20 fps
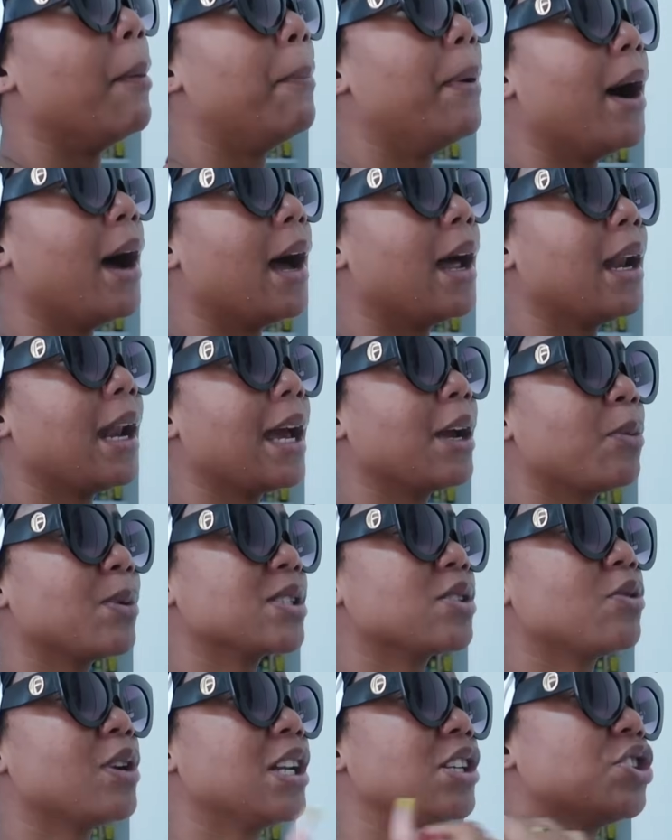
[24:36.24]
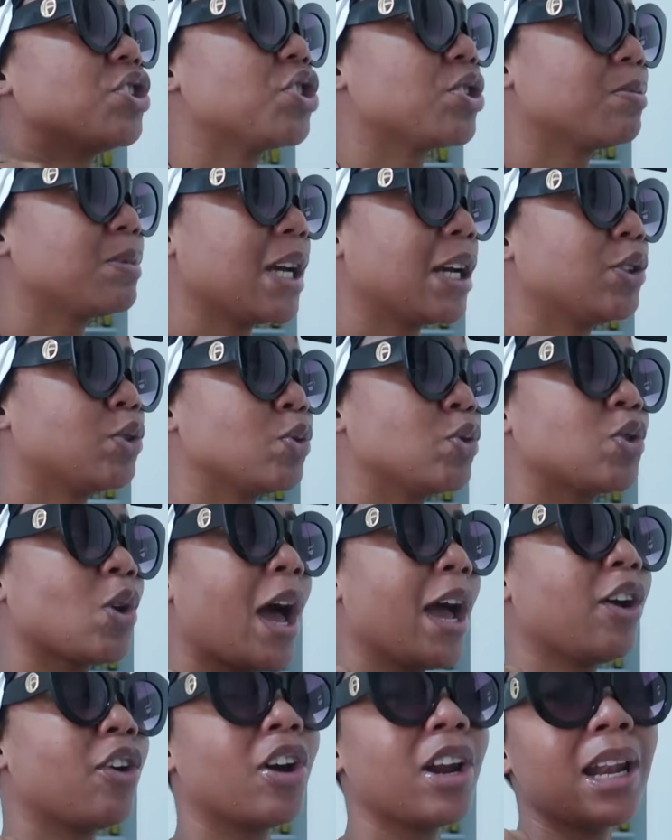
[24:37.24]
But like, was a relationship tattoo. So
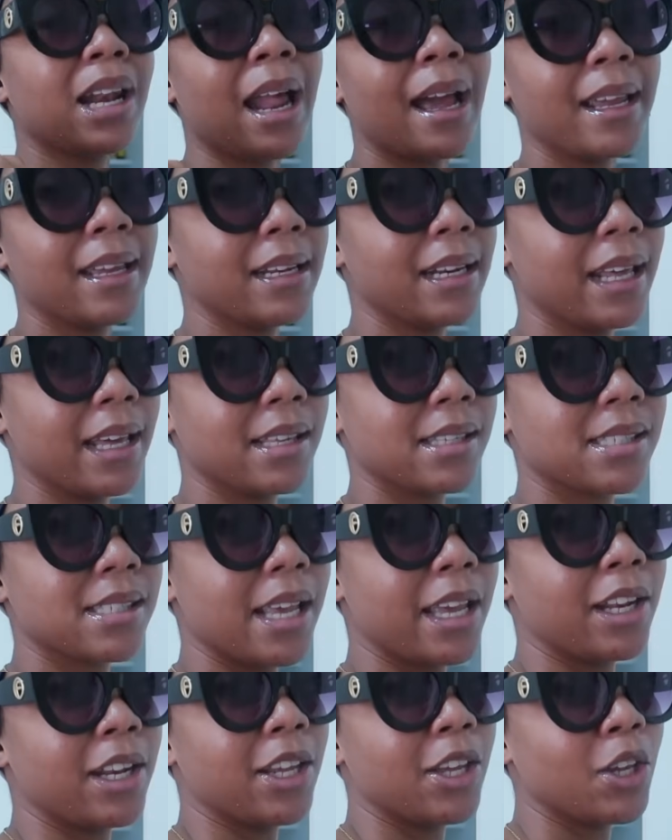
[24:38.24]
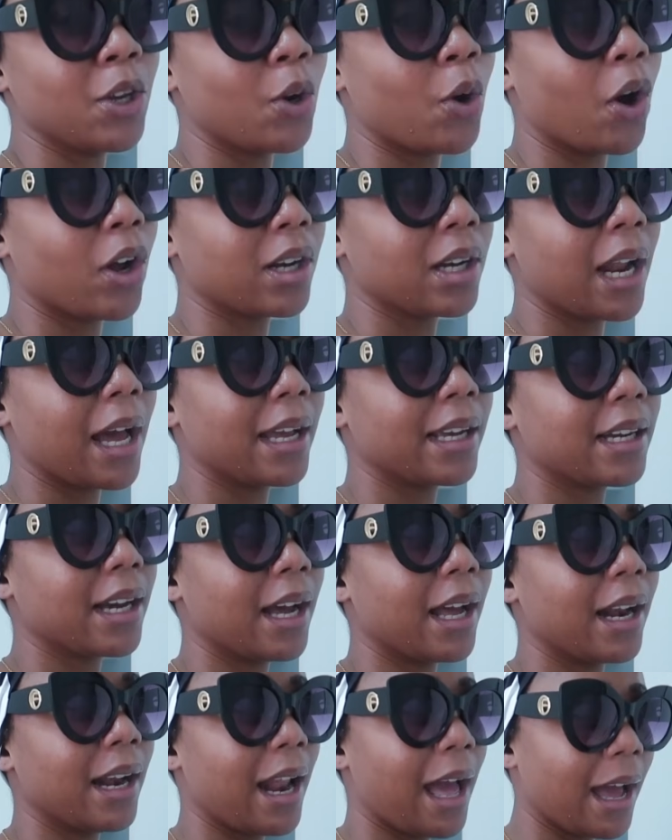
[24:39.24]
I got a lioness and he got like
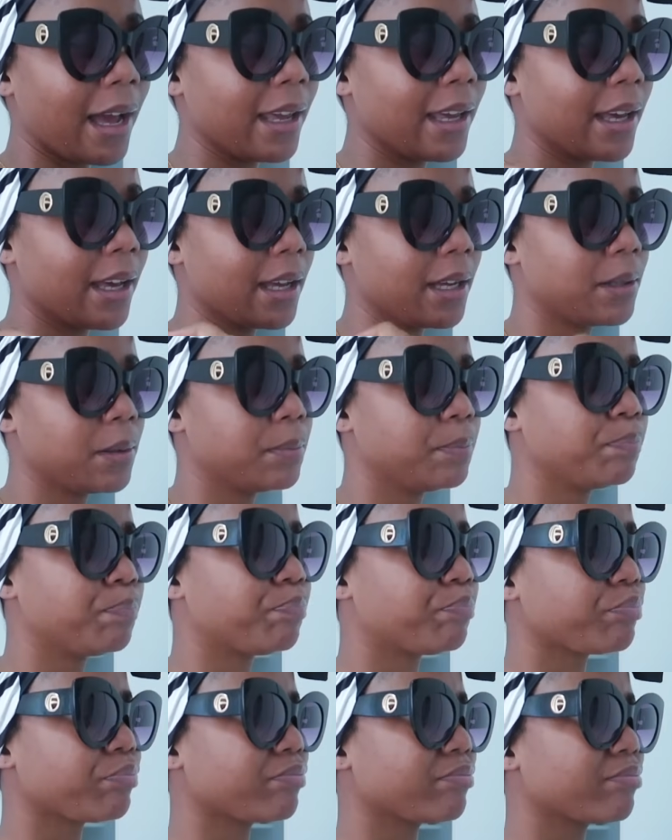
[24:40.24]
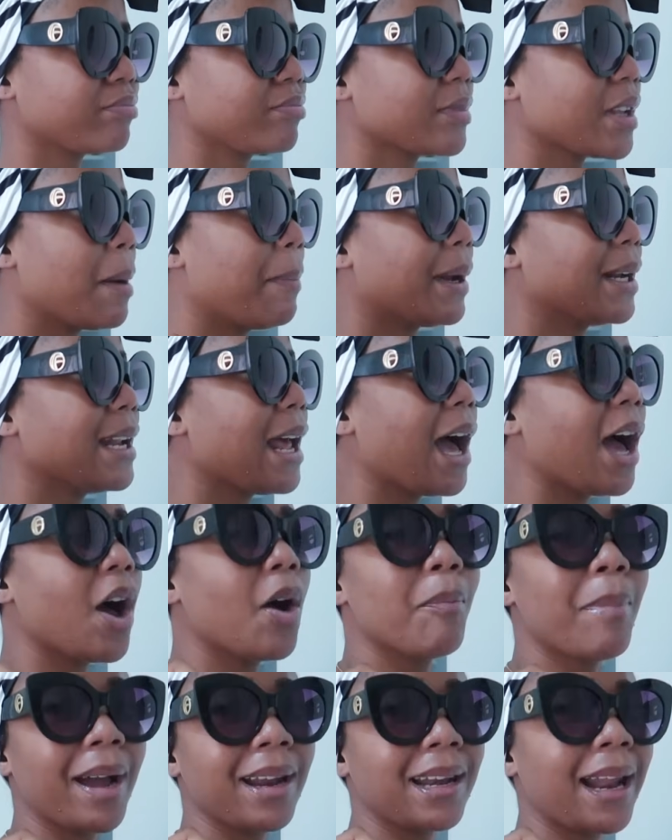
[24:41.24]
a lion. But
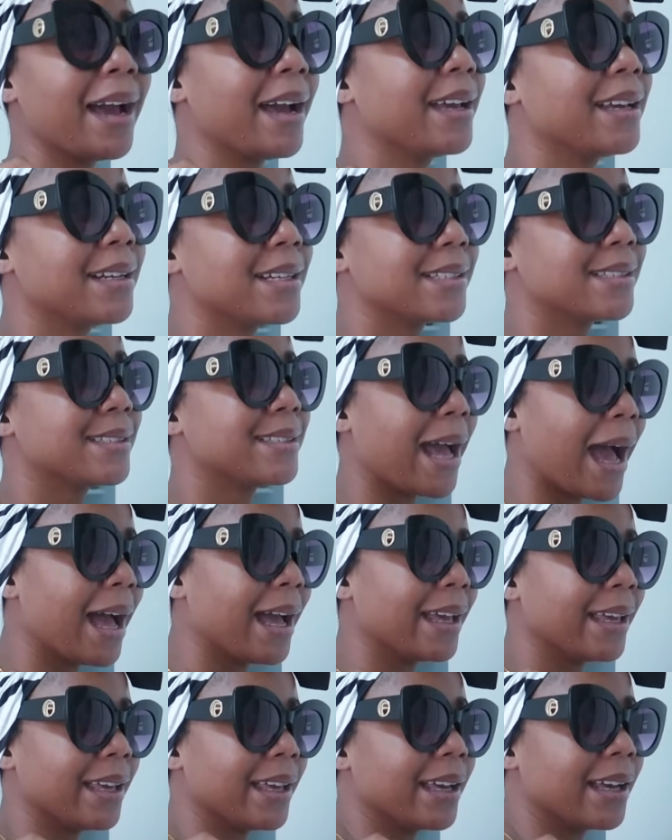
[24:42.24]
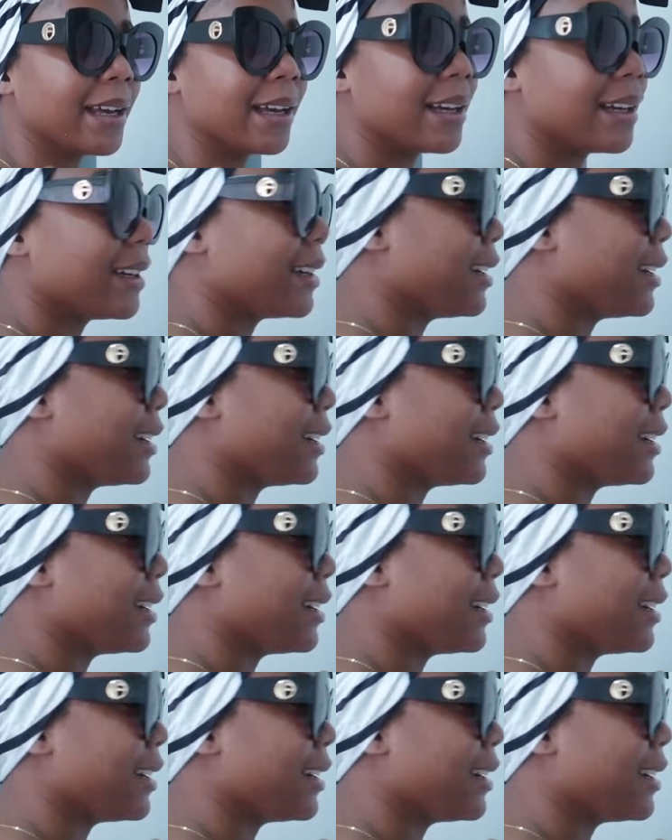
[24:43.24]
now my lion is dying.